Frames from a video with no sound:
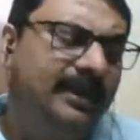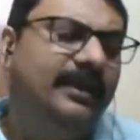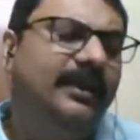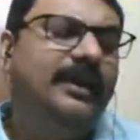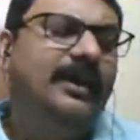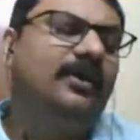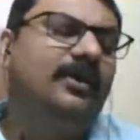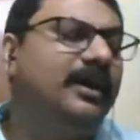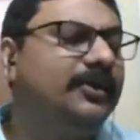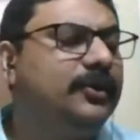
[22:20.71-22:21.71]
Now,
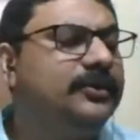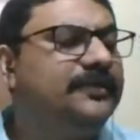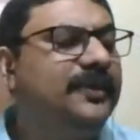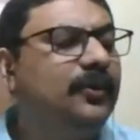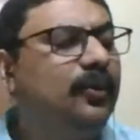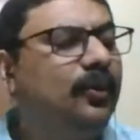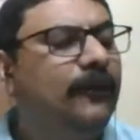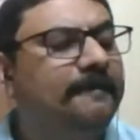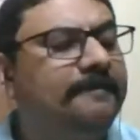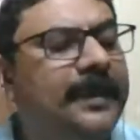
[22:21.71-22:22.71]
those of you who
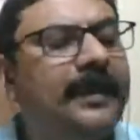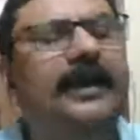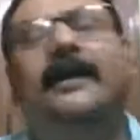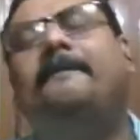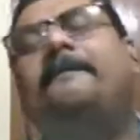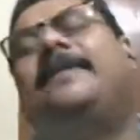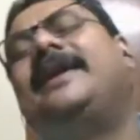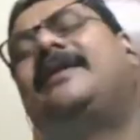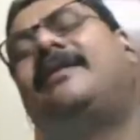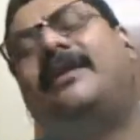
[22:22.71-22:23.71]
play
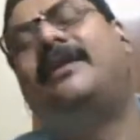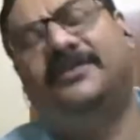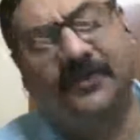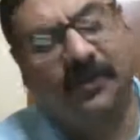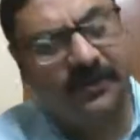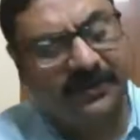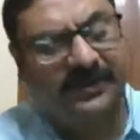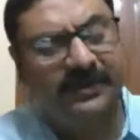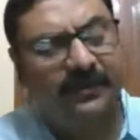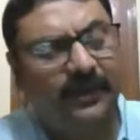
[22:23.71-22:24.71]
cards, of course,
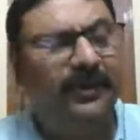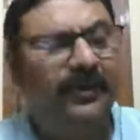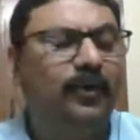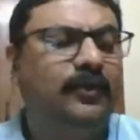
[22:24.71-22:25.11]
will know,